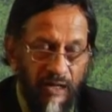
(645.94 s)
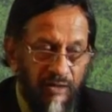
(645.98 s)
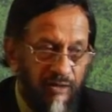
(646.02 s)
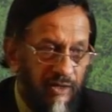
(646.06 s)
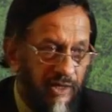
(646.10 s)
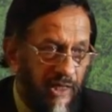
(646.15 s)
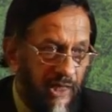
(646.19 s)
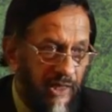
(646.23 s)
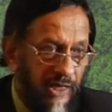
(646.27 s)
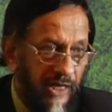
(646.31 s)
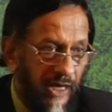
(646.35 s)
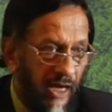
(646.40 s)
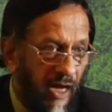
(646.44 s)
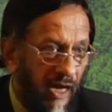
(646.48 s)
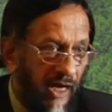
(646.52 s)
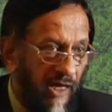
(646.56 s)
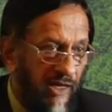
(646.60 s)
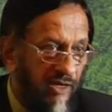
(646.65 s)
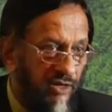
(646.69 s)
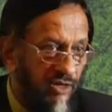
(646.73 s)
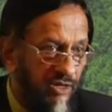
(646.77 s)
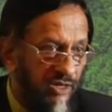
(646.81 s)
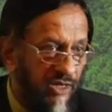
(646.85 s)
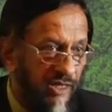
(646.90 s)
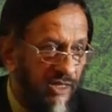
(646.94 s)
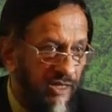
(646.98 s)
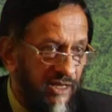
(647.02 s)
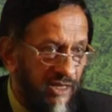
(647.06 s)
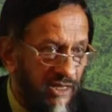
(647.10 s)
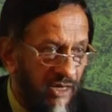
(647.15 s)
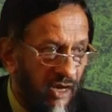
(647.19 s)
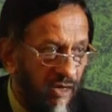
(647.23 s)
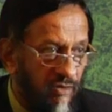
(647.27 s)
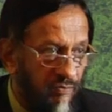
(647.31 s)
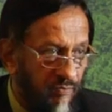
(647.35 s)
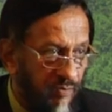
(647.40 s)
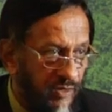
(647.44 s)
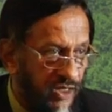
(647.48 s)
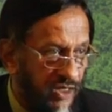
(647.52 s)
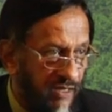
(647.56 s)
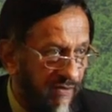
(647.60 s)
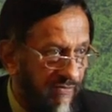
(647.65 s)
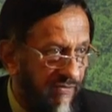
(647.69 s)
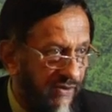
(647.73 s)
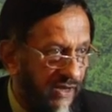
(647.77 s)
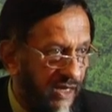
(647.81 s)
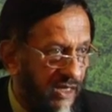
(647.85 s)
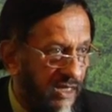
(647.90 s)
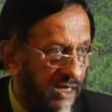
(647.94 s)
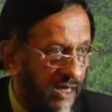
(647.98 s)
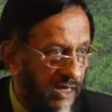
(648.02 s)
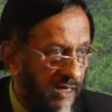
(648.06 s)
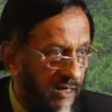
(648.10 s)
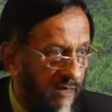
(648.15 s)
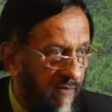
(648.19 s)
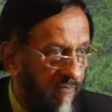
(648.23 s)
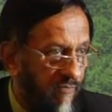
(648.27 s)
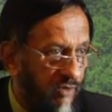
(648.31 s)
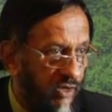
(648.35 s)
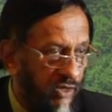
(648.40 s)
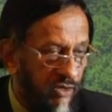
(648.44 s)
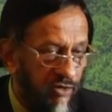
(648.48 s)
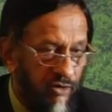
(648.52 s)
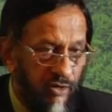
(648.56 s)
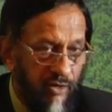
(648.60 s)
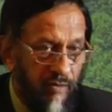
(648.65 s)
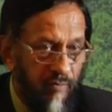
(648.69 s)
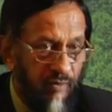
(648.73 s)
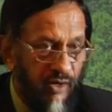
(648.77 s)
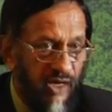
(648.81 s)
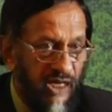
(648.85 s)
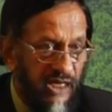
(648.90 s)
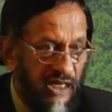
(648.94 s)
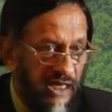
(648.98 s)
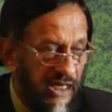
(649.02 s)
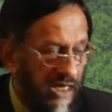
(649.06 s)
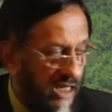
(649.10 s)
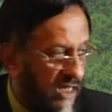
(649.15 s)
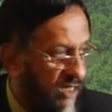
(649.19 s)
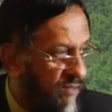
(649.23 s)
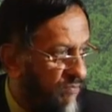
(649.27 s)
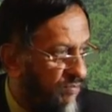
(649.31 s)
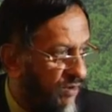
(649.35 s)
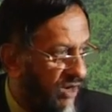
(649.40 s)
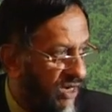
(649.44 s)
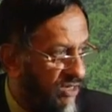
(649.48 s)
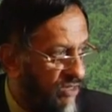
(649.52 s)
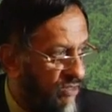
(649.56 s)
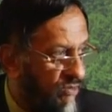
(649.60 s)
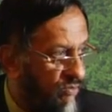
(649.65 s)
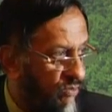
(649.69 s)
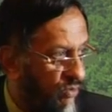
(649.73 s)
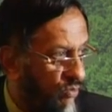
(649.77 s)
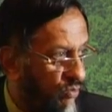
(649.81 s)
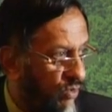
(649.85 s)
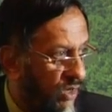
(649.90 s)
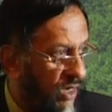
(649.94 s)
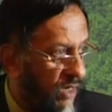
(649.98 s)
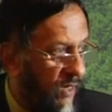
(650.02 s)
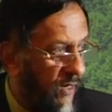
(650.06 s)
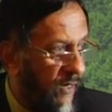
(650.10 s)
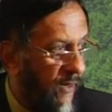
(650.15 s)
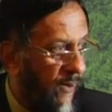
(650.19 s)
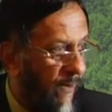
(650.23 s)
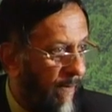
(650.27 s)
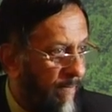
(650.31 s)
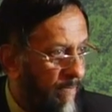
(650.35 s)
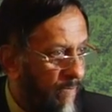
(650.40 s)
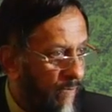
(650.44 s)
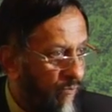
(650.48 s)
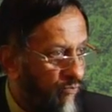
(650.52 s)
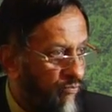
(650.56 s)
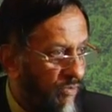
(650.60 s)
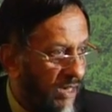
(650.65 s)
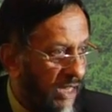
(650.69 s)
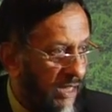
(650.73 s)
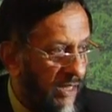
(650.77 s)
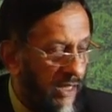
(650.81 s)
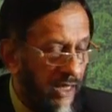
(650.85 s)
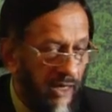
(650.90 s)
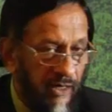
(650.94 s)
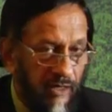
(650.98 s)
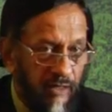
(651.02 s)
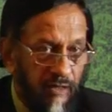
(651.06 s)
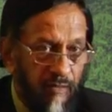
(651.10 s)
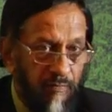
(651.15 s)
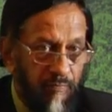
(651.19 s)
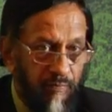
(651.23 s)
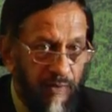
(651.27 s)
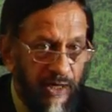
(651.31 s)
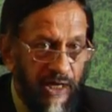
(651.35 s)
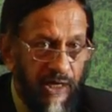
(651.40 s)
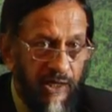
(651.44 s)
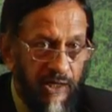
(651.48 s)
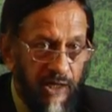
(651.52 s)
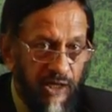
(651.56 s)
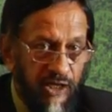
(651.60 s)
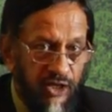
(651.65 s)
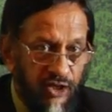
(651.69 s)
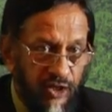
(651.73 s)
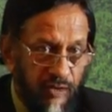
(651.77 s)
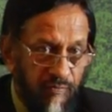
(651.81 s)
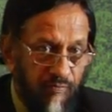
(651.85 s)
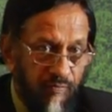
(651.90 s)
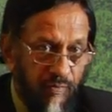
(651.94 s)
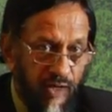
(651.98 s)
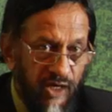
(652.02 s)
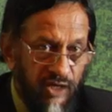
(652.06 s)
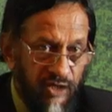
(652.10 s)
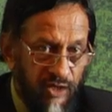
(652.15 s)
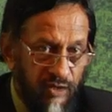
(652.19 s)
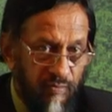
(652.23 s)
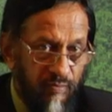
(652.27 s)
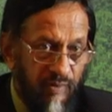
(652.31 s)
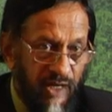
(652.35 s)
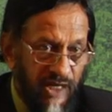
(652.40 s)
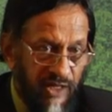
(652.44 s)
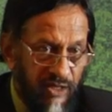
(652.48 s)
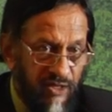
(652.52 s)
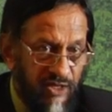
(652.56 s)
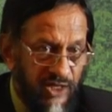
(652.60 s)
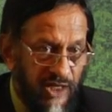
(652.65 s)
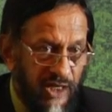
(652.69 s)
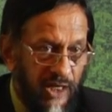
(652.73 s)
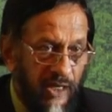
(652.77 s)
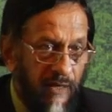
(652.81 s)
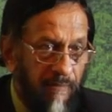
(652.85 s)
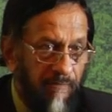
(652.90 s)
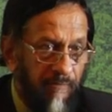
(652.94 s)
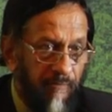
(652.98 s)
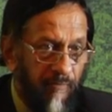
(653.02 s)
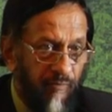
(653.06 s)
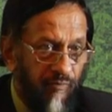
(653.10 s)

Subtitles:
till the islands in the South Pacific and the Caribbean and other parts of the world get completely submerged by the sea.